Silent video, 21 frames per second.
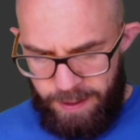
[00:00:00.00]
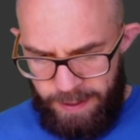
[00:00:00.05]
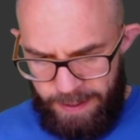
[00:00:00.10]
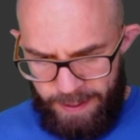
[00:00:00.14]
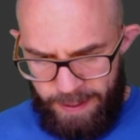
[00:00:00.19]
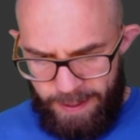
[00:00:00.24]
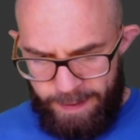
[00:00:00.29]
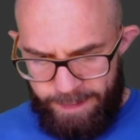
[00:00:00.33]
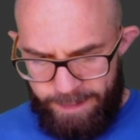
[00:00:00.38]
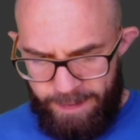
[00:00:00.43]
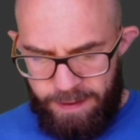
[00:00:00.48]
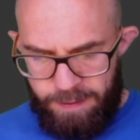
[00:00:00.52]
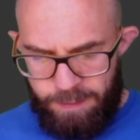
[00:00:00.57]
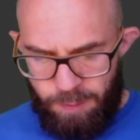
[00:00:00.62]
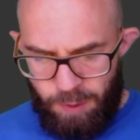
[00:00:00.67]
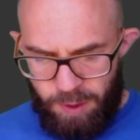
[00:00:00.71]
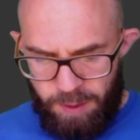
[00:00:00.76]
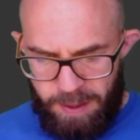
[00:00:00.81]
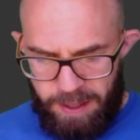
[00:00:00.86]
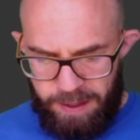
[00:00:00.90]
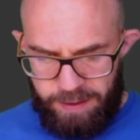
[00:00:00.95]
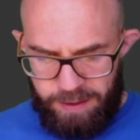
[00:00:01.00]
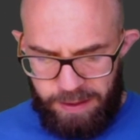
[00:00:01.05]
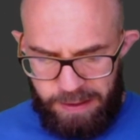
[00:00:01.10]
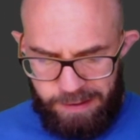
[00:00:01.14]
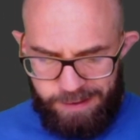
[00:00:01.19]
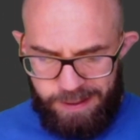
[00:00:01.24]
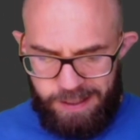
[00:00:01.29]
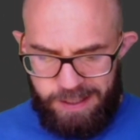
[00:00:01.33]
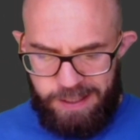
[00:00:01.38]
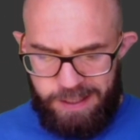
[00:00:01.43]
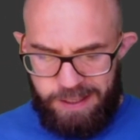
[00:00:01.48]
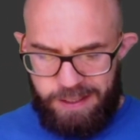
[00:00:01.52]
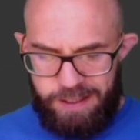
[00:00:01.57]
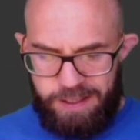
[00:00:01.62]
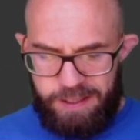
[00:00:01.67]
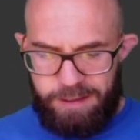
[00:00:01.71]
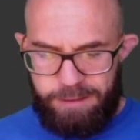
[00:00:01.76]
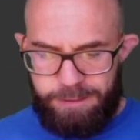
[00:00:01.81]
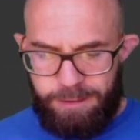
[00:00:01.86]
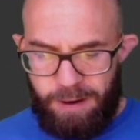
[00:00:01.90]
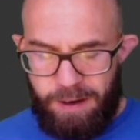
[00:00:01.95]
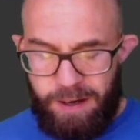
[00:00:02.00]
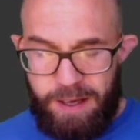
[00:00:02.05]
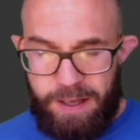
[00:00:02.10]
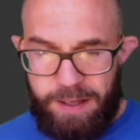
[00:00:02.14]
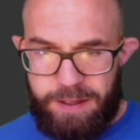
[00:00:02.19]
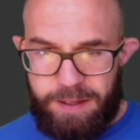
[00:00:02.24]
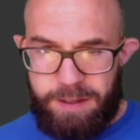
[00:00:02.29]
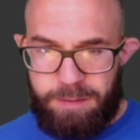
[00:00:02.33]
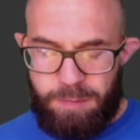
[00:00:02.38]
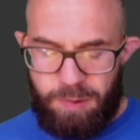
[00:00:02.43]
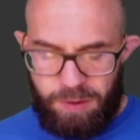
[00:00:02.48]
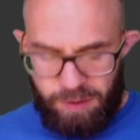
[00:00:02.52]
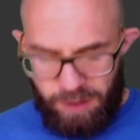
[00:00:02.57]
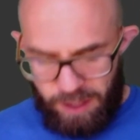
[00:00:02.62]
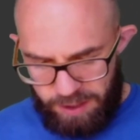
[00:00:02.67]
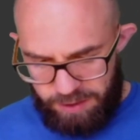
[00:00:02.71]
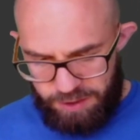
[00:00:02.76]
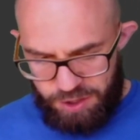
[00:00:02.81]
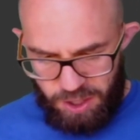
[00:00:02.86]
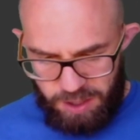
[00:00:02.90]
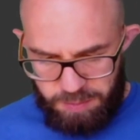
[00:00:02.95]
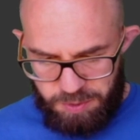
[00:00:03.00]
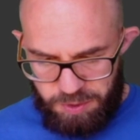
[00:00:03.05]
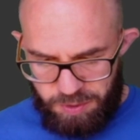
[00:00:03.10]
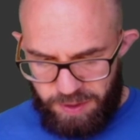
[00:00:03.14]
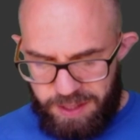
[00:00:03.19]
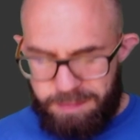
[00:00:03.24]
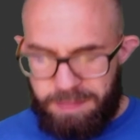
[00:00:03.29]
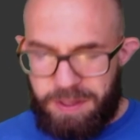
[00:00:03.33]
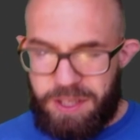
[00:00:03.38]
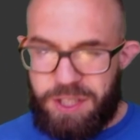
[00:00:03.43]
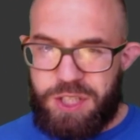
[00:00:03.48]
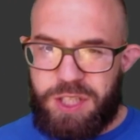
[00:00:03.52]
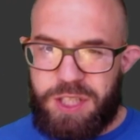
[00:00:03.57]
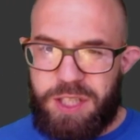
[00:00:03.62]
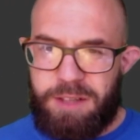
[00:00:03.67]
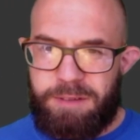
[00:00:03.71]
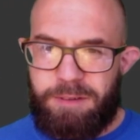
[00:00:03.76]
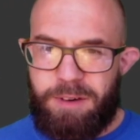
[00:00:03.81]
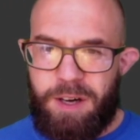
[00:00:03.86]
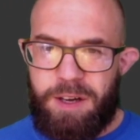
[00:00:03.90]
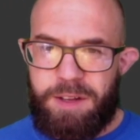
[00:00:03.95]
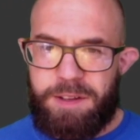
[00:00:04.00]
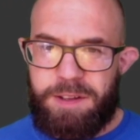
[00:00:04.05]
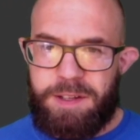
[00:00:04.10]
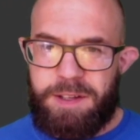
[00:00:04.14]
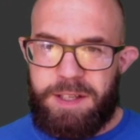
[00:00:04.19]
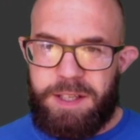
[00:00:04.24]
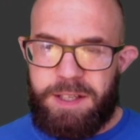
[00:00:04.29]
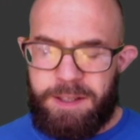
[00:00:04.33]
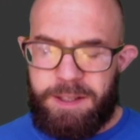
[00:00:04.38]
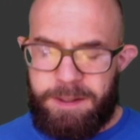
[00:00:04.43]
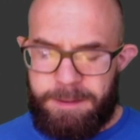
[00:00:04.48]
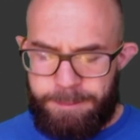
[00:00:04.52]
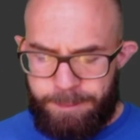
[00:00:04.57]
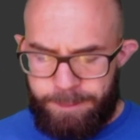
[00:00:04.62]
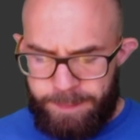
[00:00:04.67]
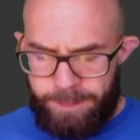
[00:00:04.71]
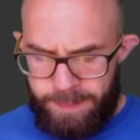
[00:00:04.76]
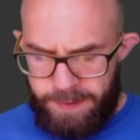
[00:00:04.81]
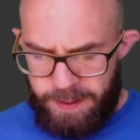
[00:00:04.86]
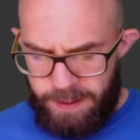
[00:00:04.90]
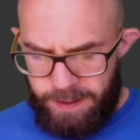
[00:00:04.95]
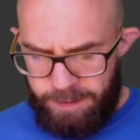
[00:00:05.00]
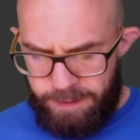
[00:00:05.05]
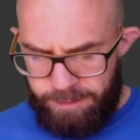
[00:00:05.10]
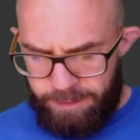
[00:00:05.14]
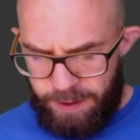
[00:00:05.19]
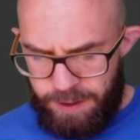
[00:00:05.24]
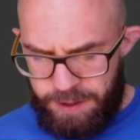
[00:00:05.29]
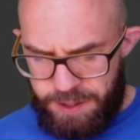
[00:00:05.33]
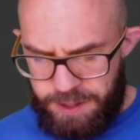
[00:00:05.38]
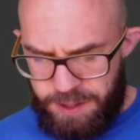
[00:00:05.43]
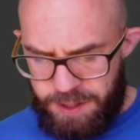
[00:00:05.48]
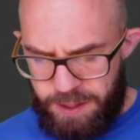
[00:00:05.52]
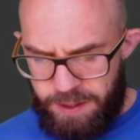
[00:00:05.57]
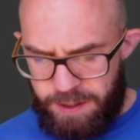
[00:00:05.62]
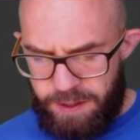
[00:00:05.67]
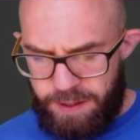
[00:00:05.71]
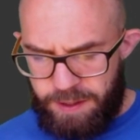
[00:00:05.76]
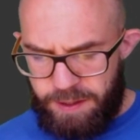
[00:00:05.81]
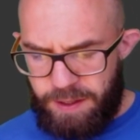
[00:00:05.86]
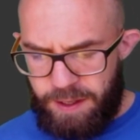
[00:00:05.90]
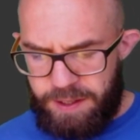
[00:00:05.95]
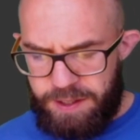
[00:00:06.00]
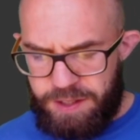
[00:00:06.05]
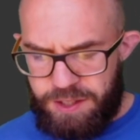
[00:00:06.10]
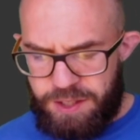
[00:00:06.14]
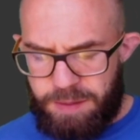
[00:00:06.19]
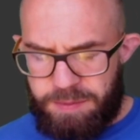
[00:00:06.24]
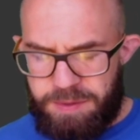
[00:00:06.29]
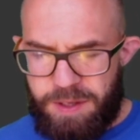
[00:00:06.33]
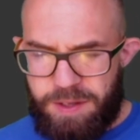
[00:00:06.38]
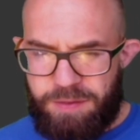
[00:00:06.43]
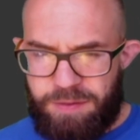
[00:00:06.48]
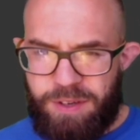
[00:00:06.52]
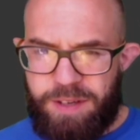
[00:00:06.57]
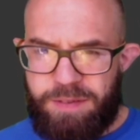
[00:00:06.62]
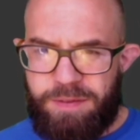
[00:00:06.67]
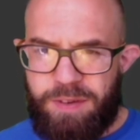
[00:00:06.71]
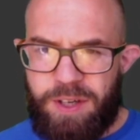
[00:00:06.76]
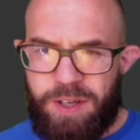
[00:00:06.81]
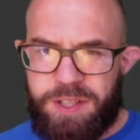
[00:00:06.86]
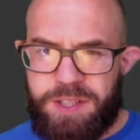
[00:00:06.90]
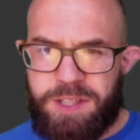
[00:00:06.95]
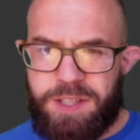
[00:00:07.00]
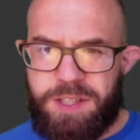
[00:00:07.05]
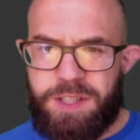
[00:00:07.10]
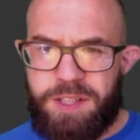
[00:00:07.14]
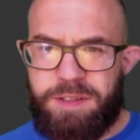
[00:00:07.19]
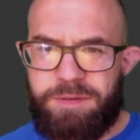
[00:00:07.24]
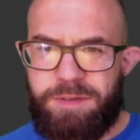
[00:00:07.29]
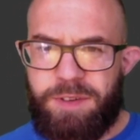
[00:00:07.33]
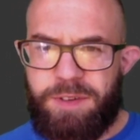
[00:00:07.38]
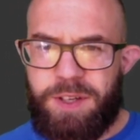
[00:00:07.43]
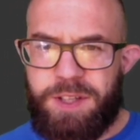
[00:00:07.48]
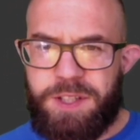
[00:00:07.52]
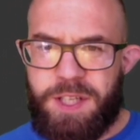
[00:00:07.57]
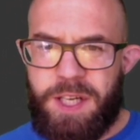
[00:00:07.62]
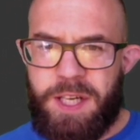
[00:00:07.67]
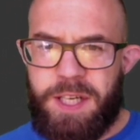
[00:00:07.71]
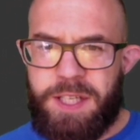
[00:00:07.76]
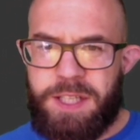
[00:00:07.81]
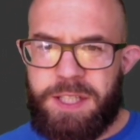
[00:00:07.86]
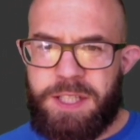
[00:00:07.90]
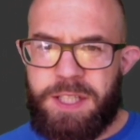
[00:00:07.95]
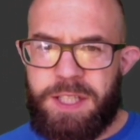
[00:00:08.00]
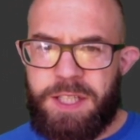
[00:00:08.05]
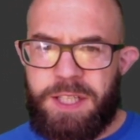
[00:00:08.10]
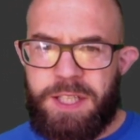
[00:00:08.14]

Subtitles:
And then what about Leviathan? Well, Job's already mentioned Leviathan in verse chapter 3, verse 8.